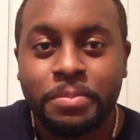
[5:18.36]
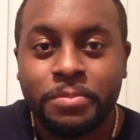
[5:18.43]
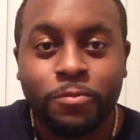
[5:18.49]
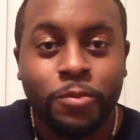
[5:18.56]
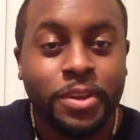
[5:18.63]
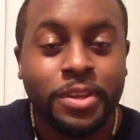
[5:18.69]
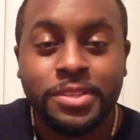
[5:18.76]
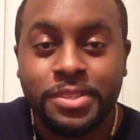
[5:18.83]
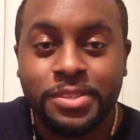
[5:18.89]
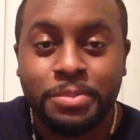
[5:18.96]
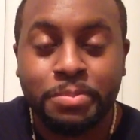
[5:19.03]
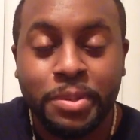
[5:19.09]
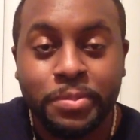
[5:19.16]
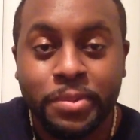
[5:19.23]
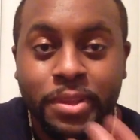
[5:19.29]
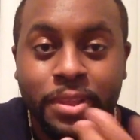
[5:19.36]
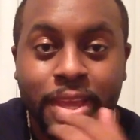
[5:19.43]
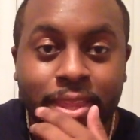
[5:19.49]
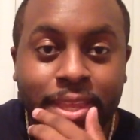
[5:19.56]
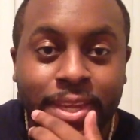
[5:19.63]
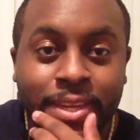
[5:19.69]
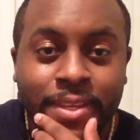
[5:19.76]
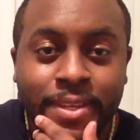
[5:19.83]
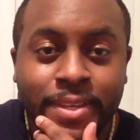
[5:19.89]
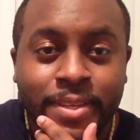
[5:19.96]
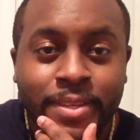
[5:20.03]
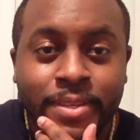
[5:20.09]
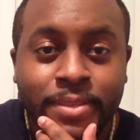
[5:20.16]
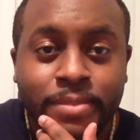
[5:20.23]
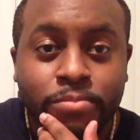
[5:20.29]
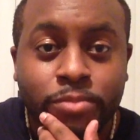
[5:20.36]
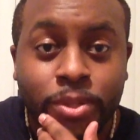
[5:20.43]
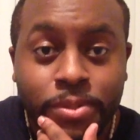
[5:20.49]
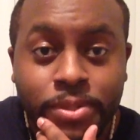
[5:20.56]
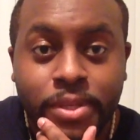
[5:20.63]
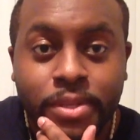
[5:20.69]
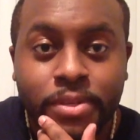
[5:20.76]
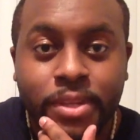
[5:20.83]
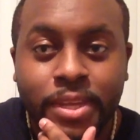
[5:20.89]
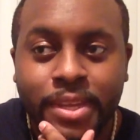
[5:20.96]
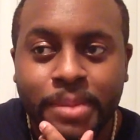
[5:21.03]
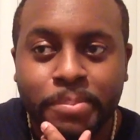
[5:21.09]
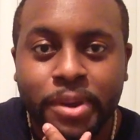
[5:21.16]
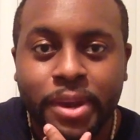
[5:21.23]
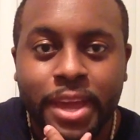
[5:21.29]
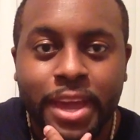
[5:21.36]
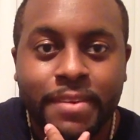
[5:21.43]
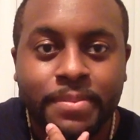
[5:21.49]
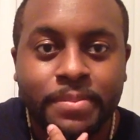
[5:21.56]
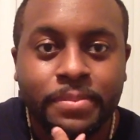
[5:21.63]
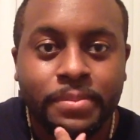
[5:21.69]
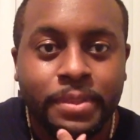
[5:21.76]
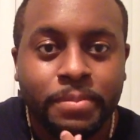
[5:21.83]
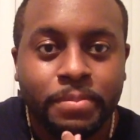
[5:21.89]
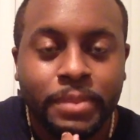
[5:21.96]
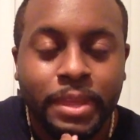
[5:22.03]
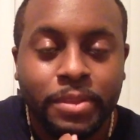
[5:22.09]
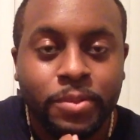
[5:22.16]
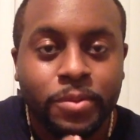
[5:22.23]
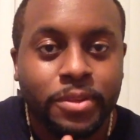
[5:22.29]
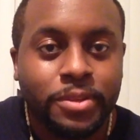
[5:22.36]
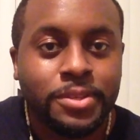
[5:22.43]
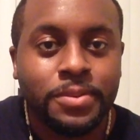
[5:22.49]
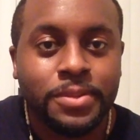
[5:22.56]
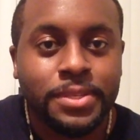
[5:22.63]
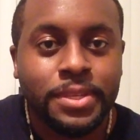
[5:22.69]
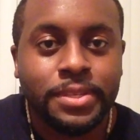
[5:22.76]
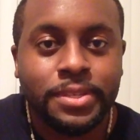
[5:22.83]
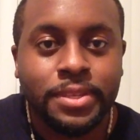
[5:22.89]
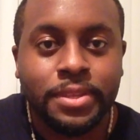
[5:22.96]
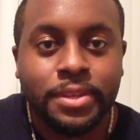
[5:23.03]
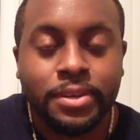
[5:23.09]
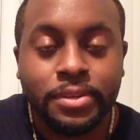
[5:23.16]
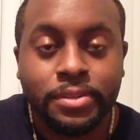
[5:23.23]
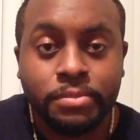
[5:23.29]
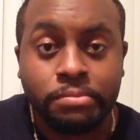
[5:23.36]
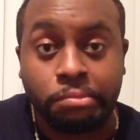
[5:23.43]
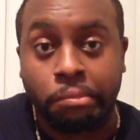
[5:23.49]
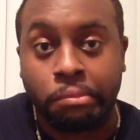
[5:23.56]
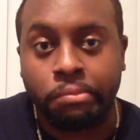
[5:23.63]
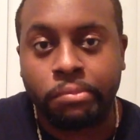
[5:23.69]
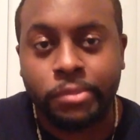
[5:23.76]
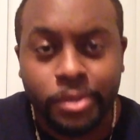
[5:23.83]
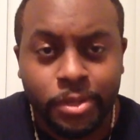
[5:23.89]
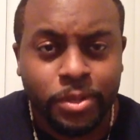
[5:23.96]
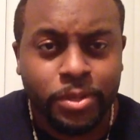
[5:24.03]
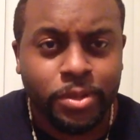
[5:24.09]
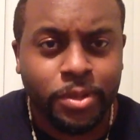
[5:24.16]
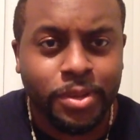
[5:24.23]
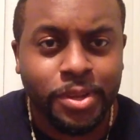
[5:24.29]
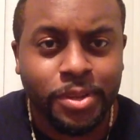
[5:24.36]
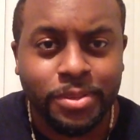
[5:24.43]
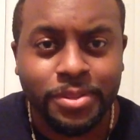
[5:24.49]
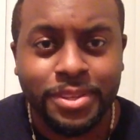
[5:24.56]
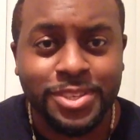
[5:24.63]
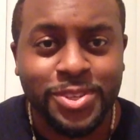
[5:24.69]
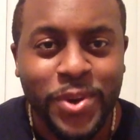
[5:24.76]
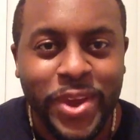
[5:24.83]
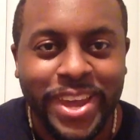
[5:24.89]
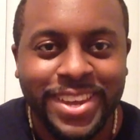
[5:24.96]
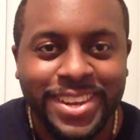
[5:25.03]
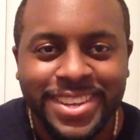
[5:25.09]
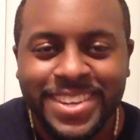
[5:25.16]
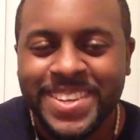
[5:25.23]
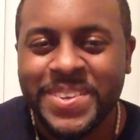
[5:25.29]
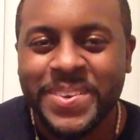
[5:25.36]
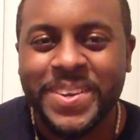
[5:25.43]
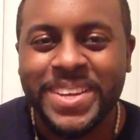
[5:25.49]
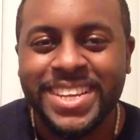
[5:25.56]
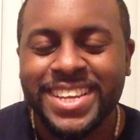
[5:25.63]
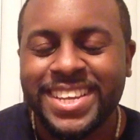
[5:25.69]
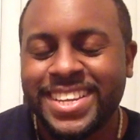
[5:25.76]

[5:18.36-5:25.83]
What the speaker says: run into some people online that use it and probably have them like throw their 2 cents in there. Don't know. Let's try it, right?